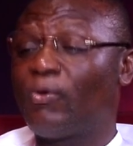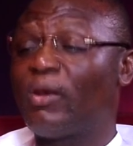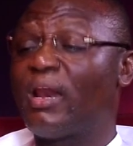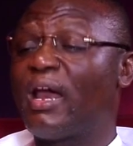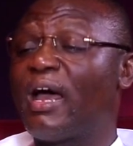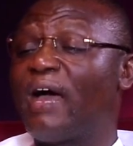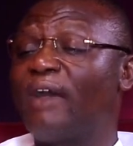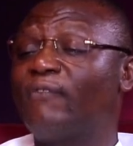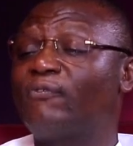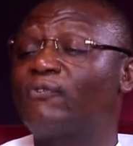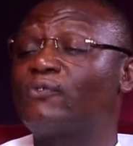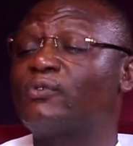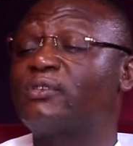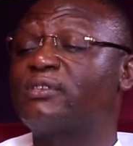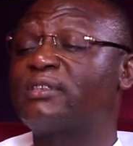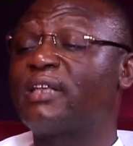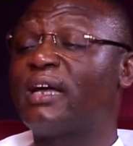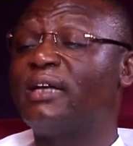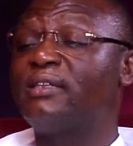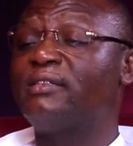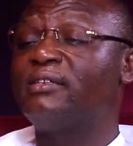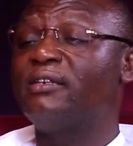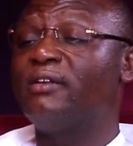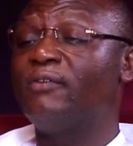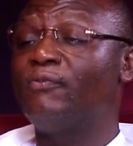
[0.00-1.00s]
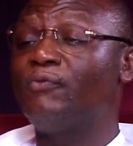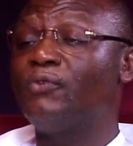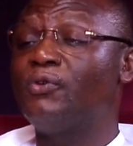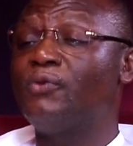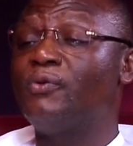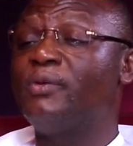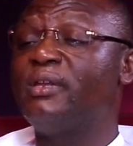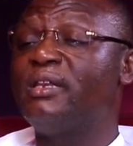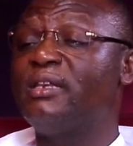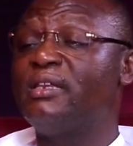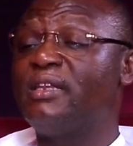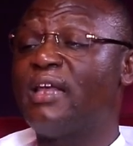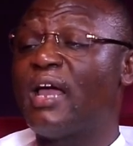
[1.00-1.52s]
will have to start
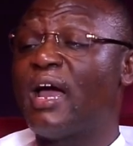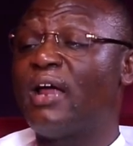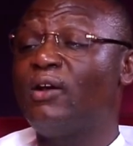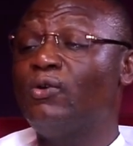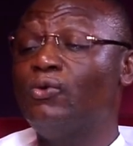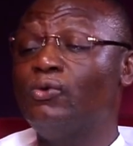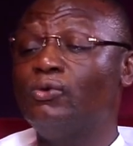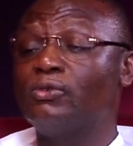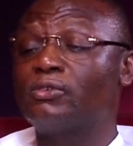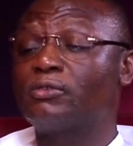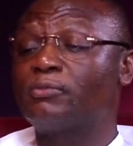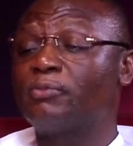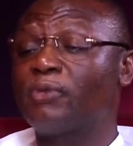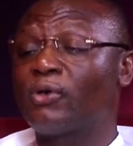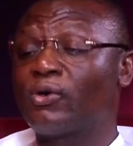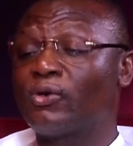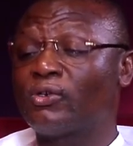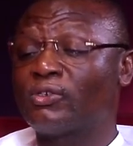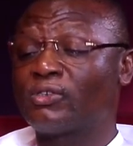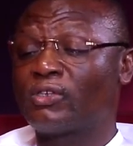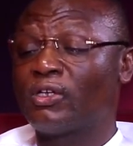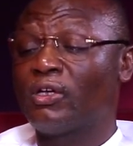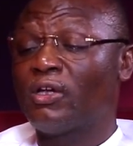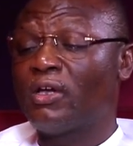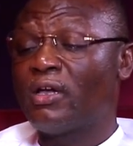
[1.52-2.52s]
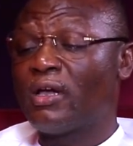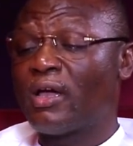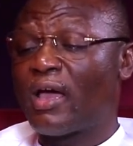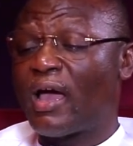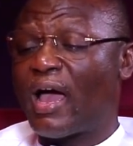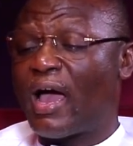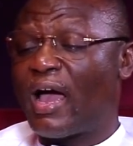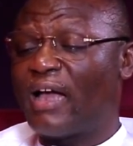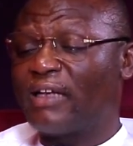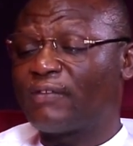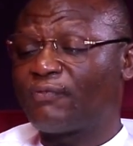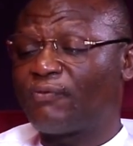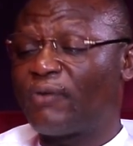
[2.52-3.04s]
reviewing their notes, because
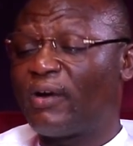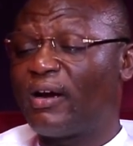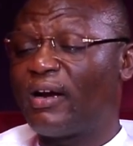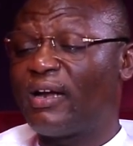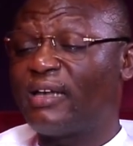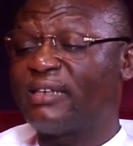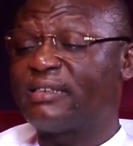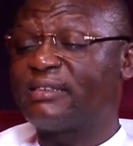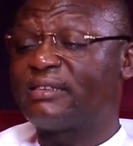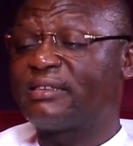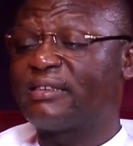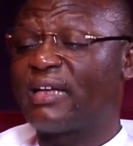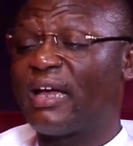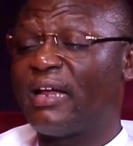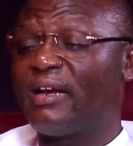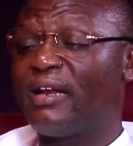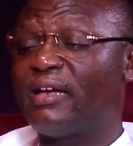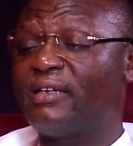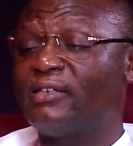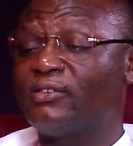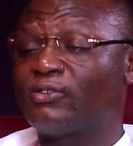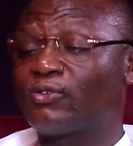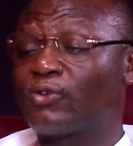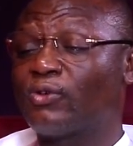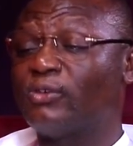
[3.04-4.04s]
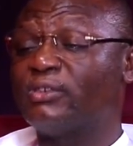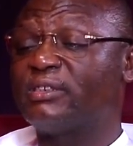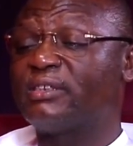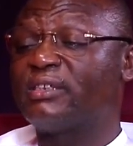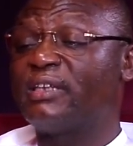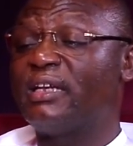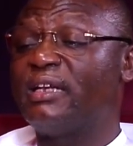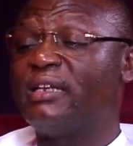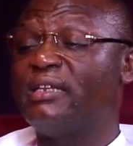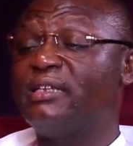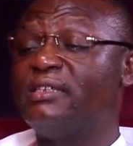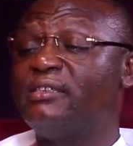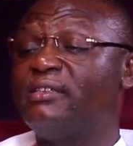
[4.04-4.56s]
as far as Ghana is
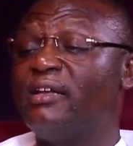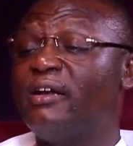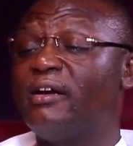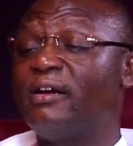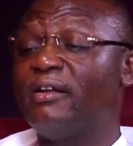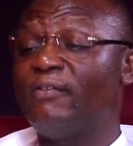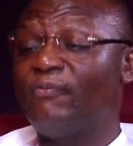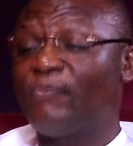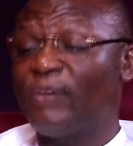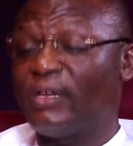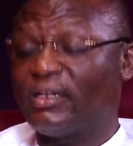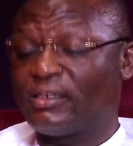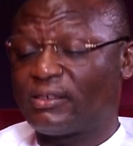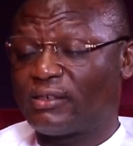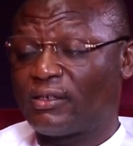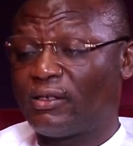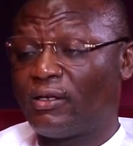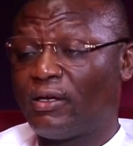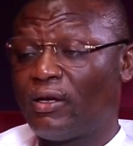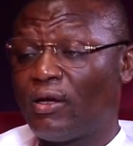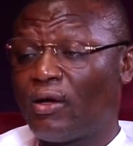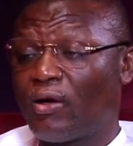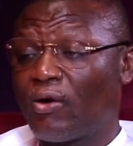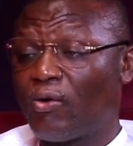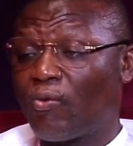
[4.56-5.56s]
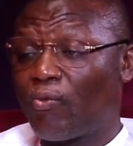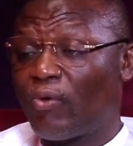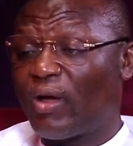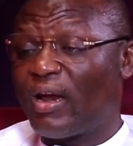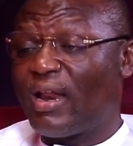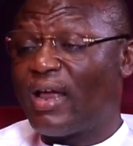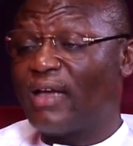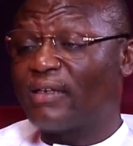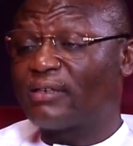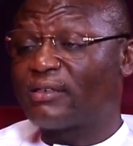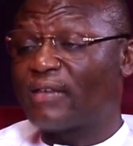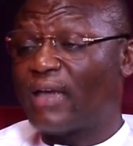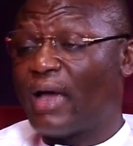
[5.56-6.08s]
concerned, it's the reverse. What
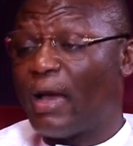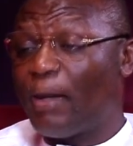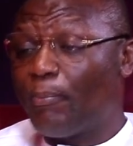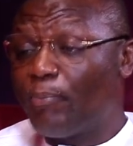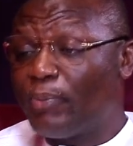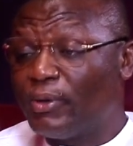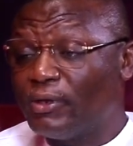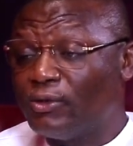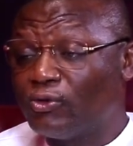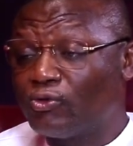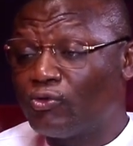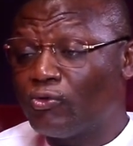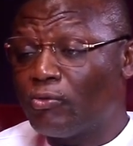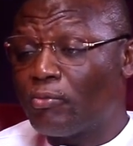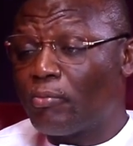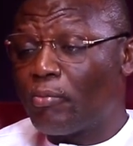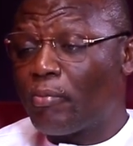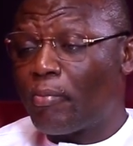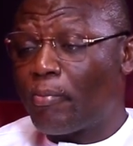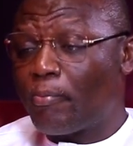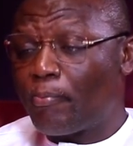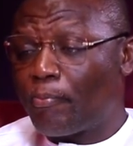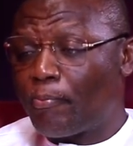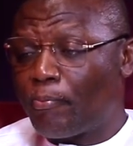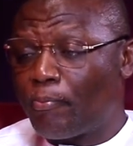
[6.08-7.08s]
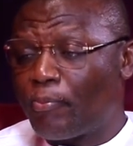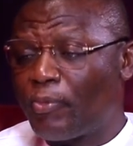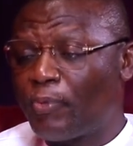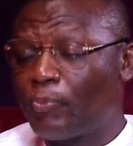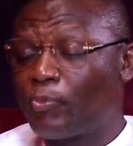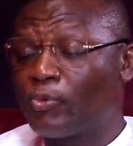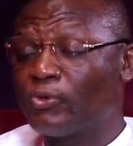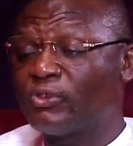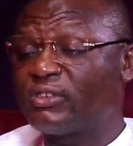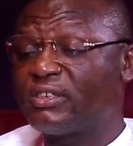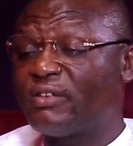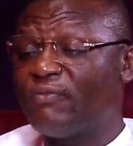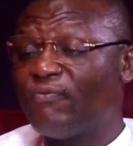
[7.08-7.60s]
has happened to
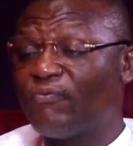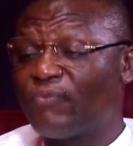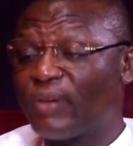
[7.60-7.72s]
people's